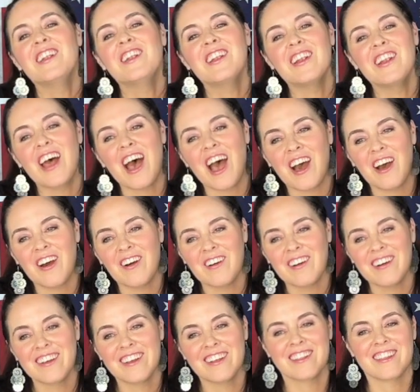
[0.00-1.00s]
No,
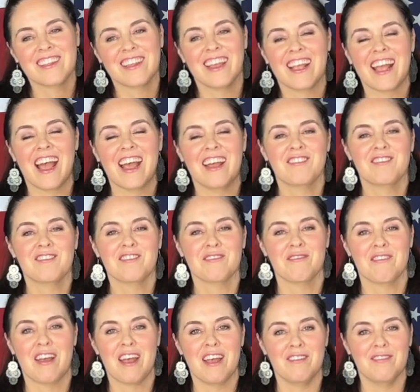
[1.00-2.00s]
it's like I
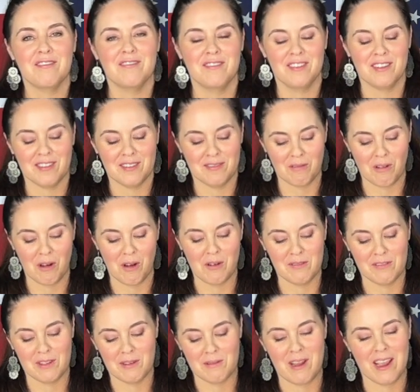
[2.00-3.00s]
survived Roe v.